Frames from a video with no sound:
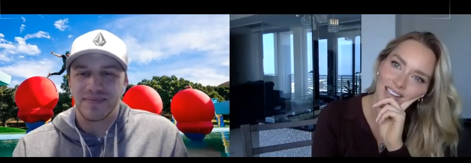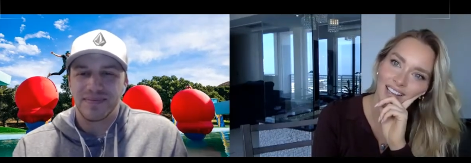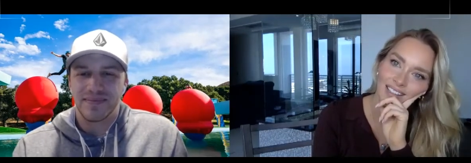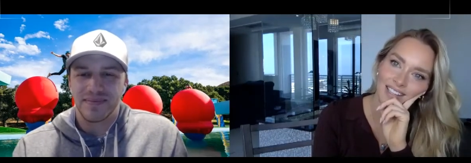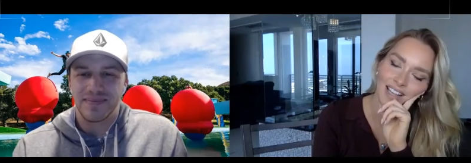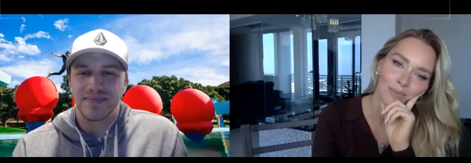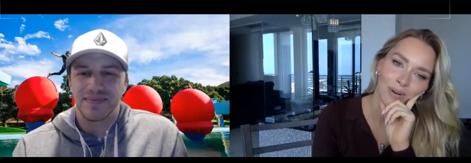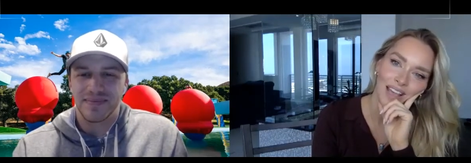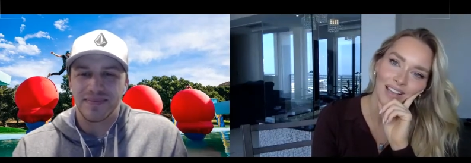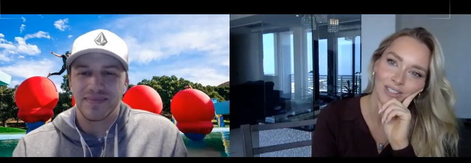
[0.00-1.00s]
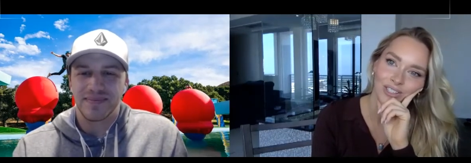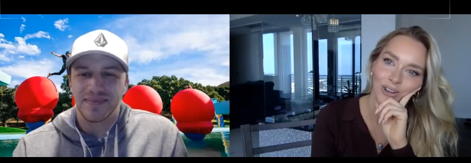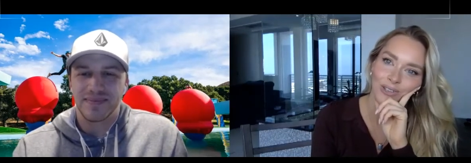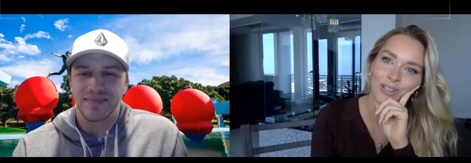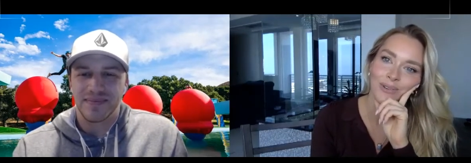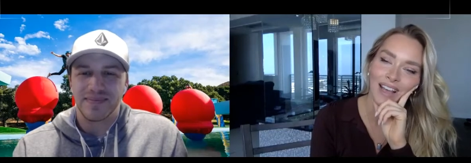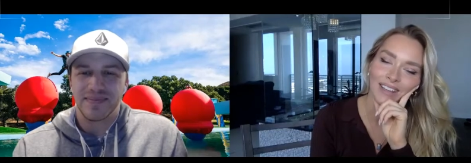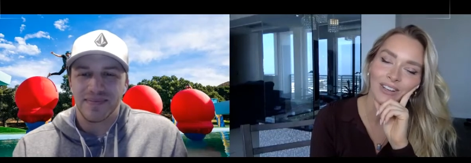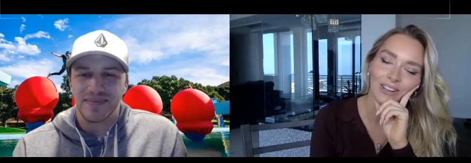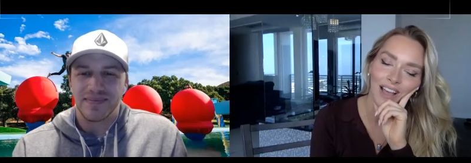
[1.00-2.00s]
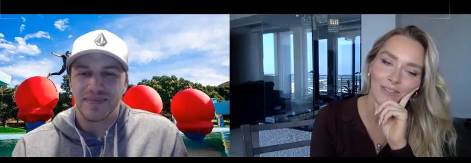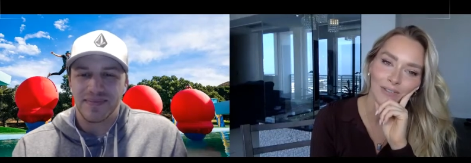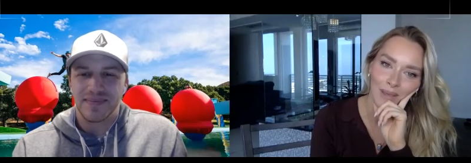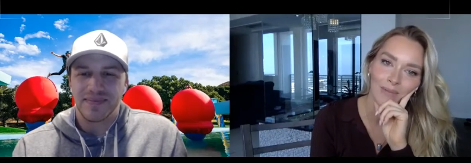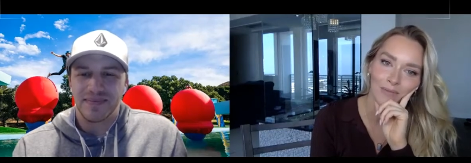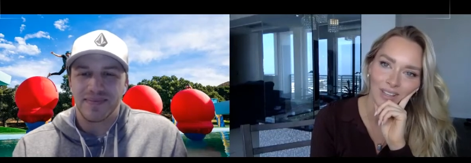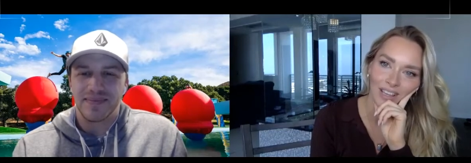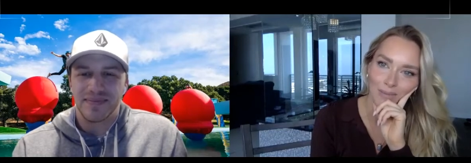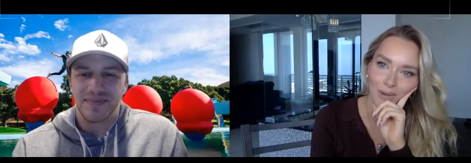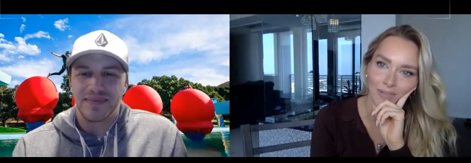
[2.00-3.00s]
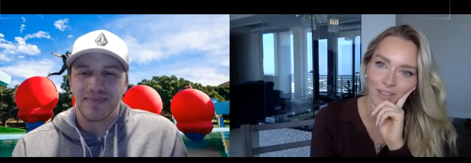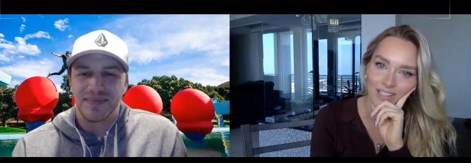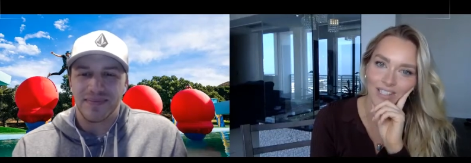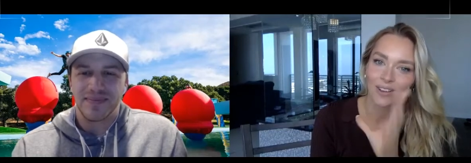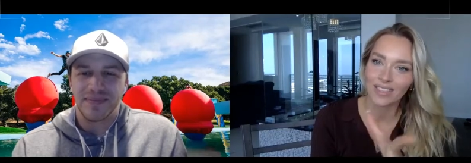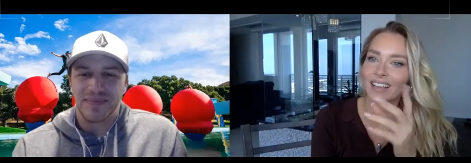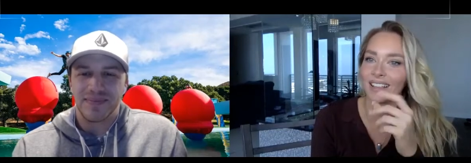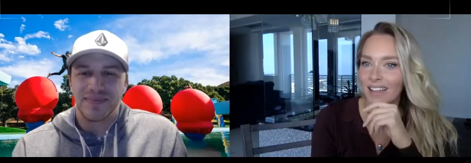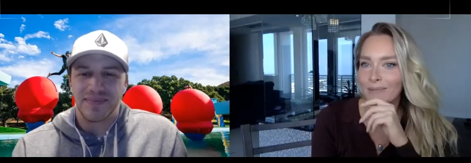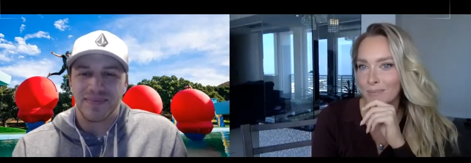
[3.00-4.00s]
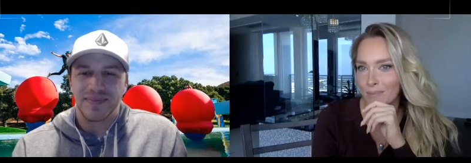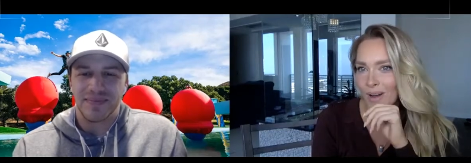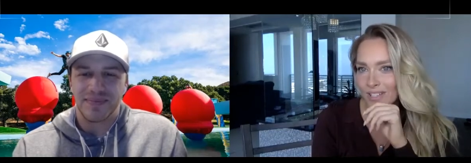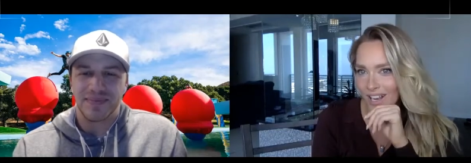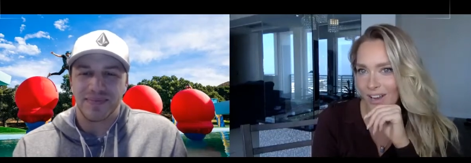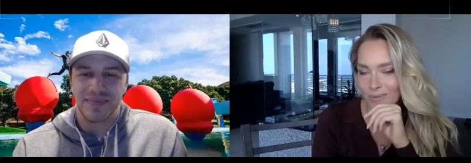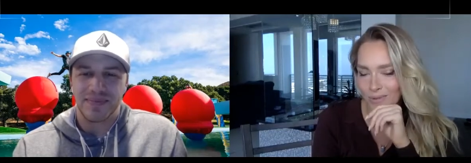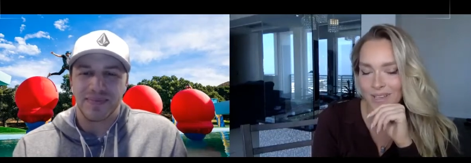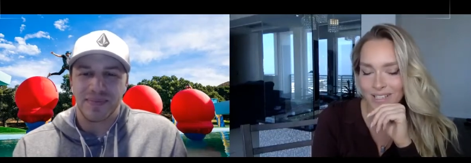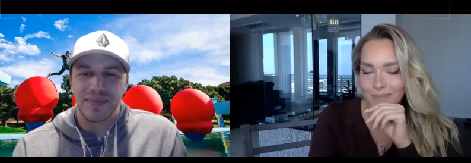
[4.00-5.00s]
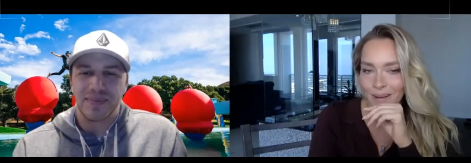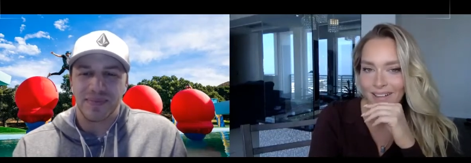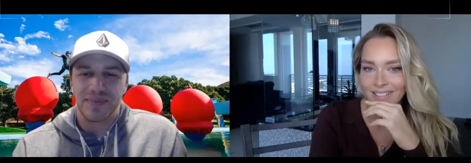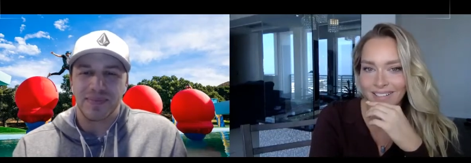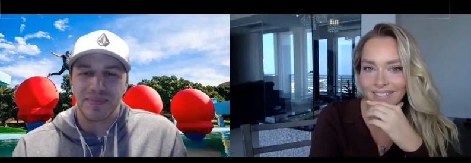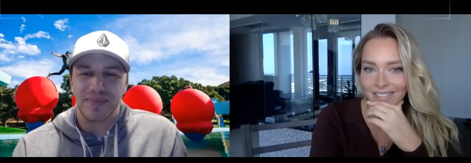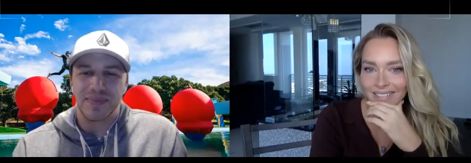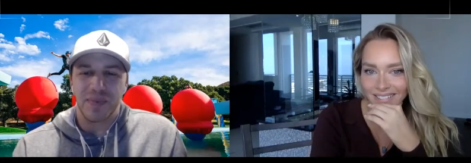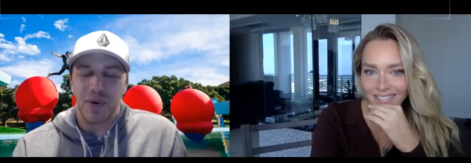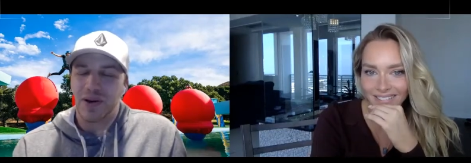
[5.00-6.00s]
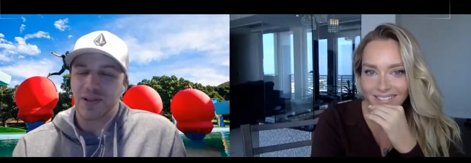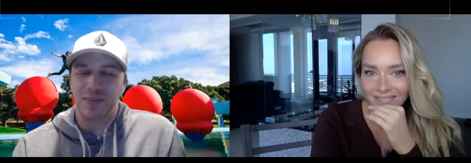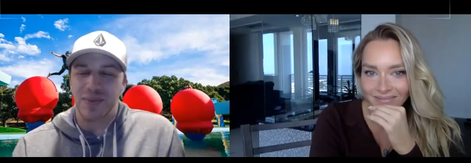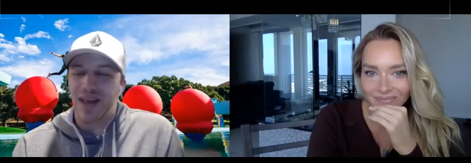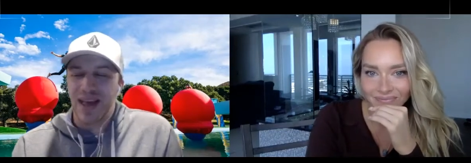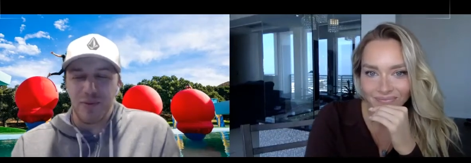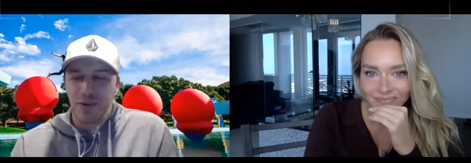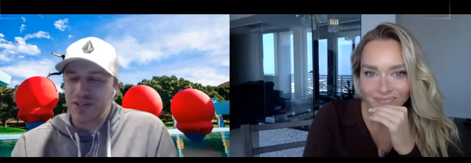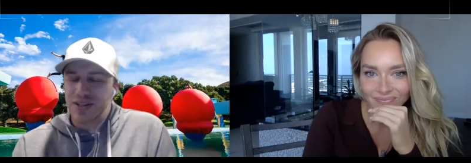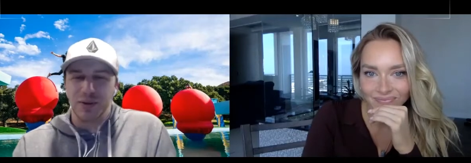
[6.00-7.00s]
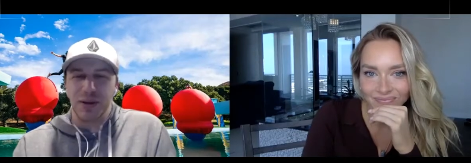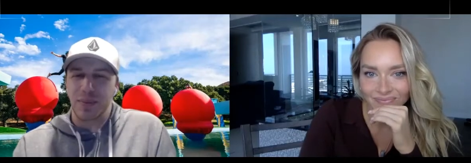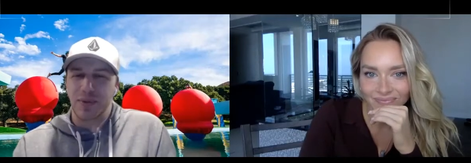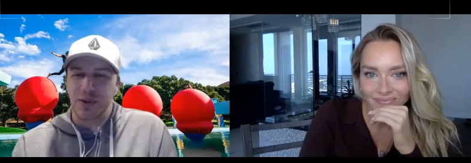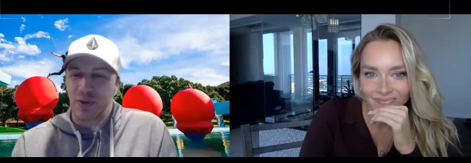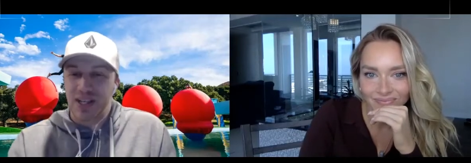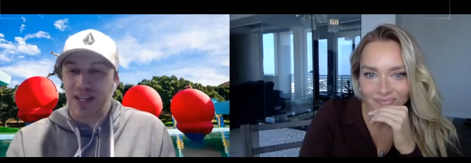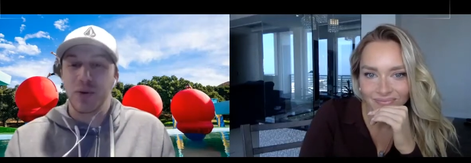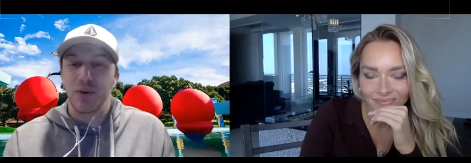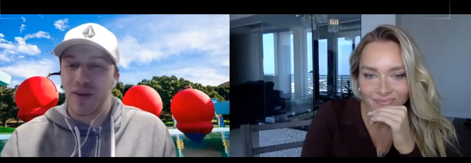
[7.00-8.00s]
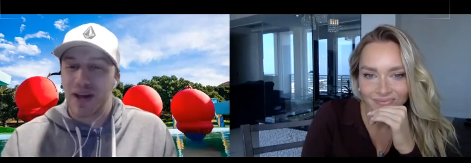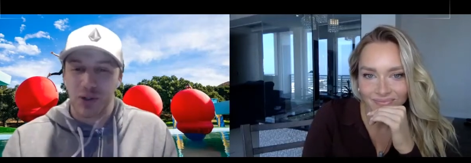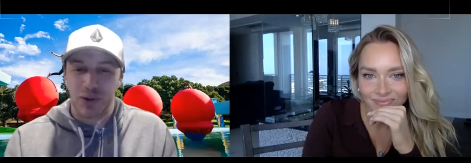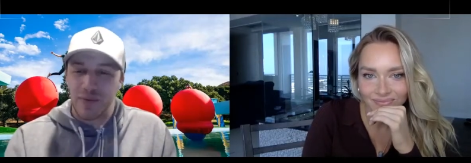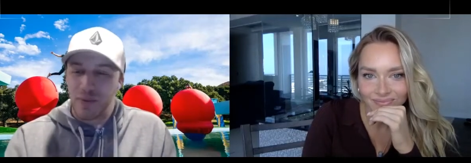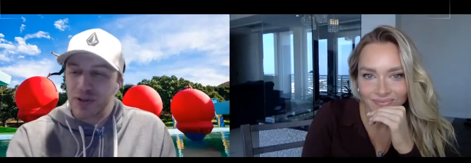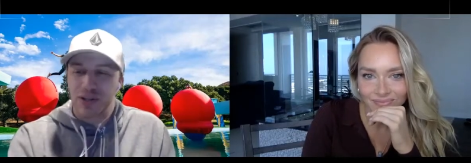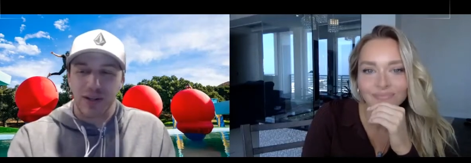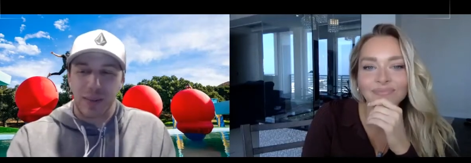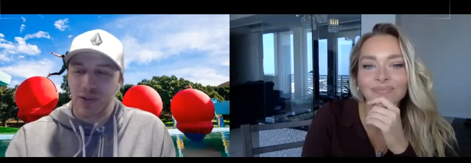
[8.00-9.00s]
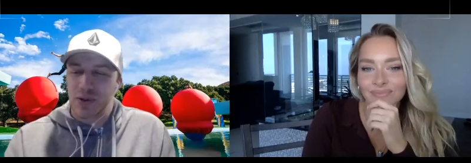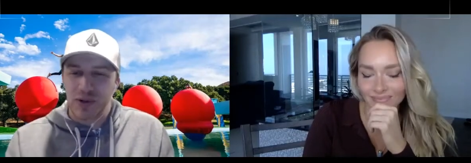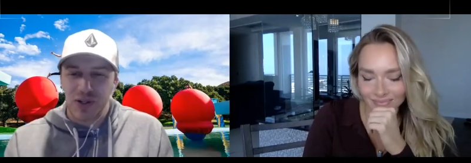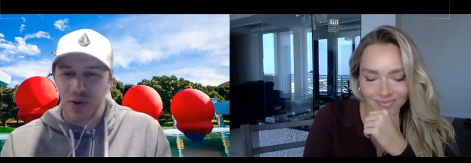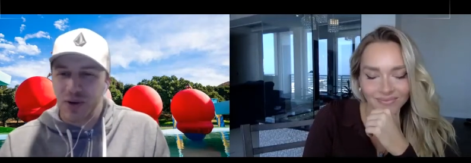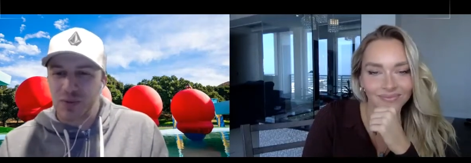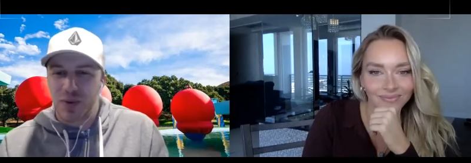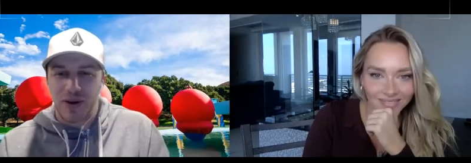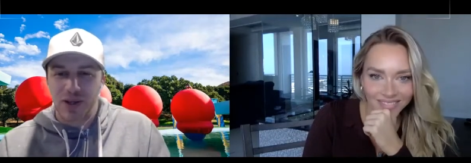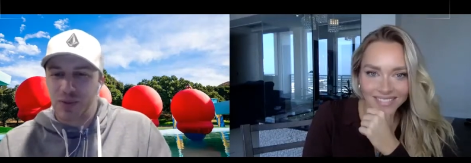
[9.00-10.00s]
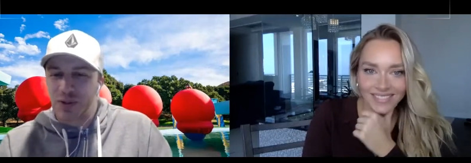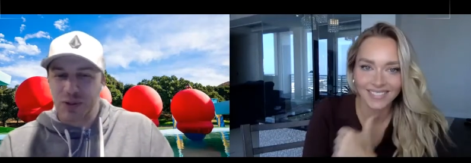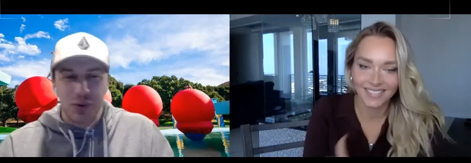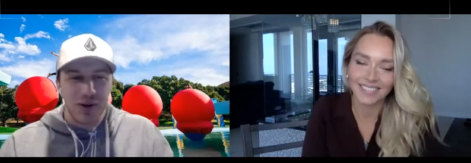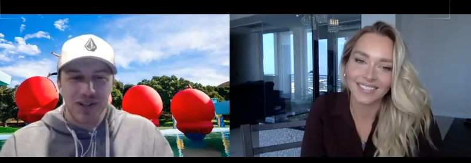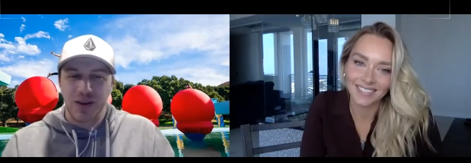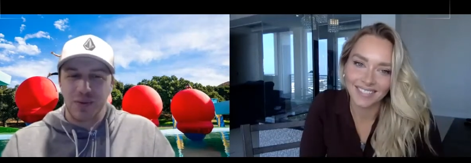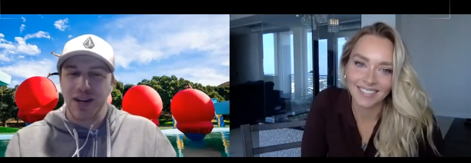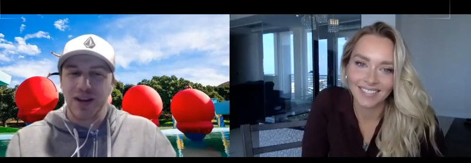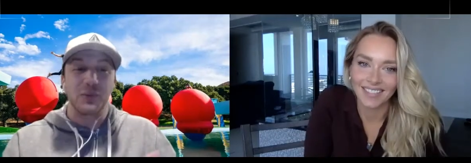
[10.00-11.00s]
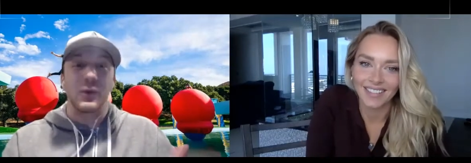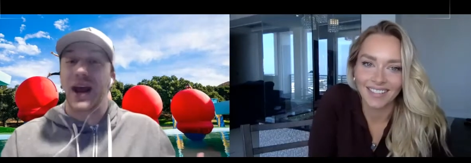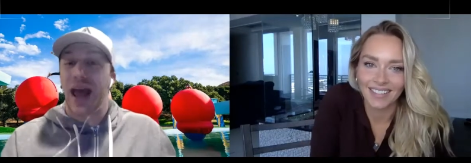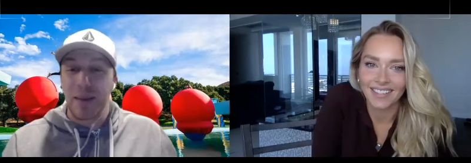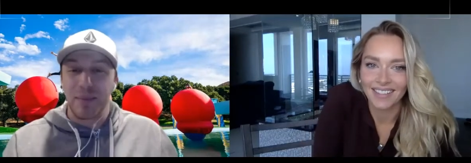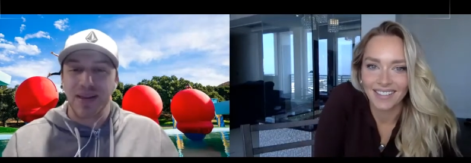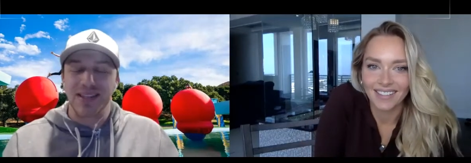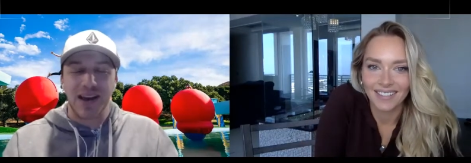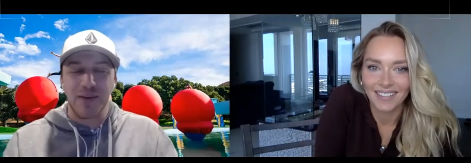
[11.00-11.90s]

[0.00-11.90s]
Speaker 1: and, and celebrate that in the show. So I learn a lot from them and really get motivated. So I think a lot of people watching at home will be inspired too.
Speaker 2: Awesome. Yeah. Every single episode is like a new adventure. Every single episode is a new experience with the stories that we hear, what happens.